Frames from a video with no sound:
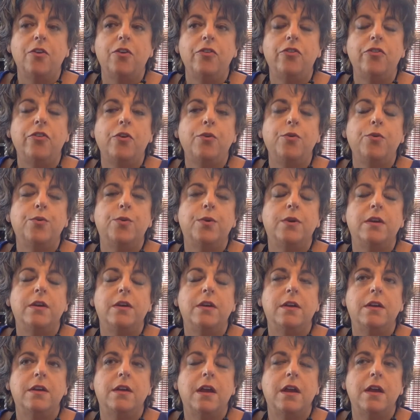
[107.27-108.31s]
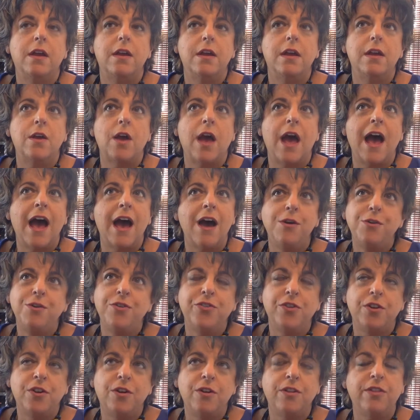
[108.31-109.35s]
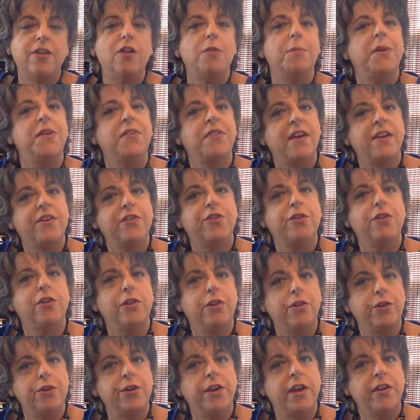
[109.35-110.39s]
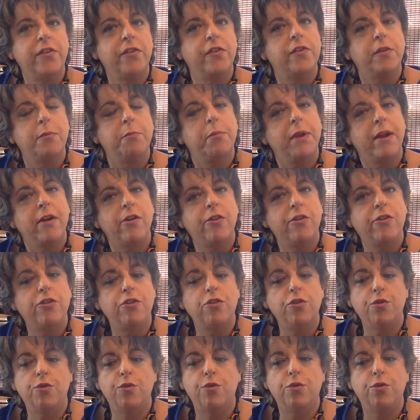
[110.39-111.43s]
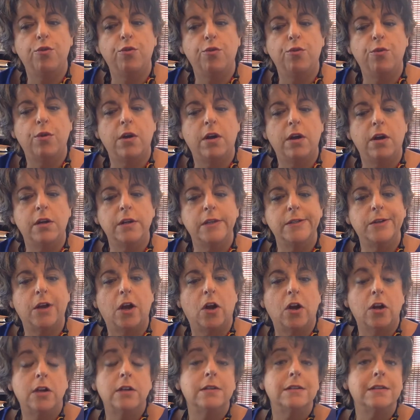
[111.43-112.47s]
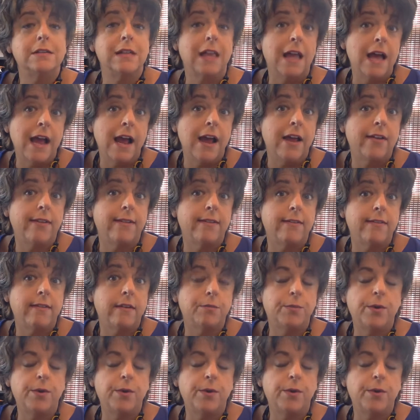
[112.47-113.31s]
So how does an art therapy session look as compared to an art class?